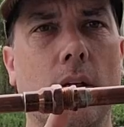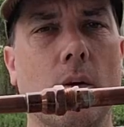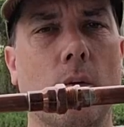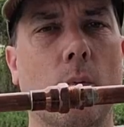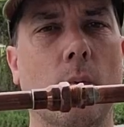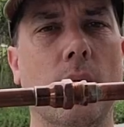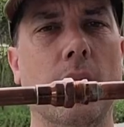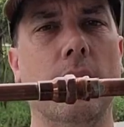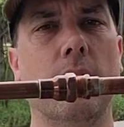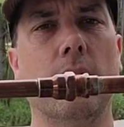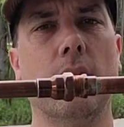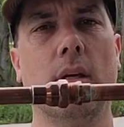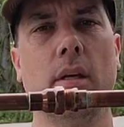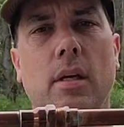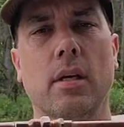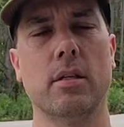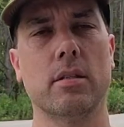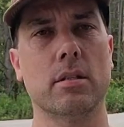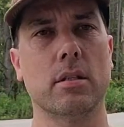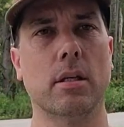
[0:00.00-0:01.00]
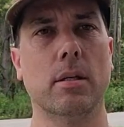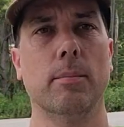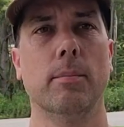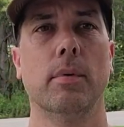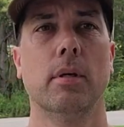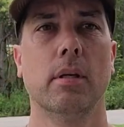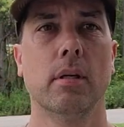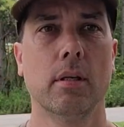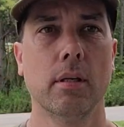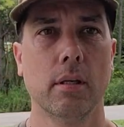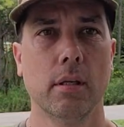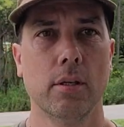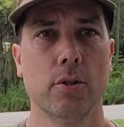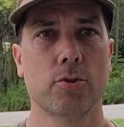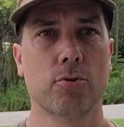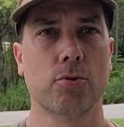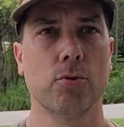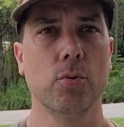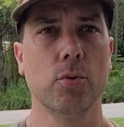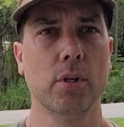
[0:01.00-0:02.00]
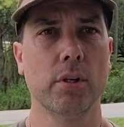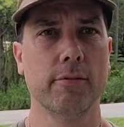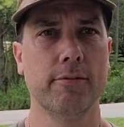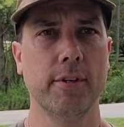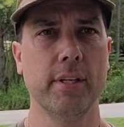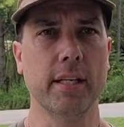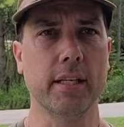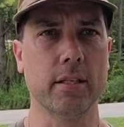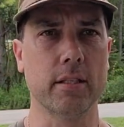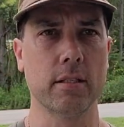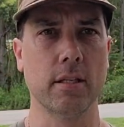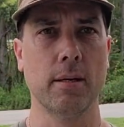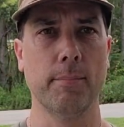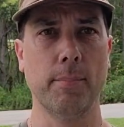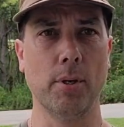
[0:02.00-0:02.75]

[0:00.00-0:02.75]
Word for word: with some screw-on fittings.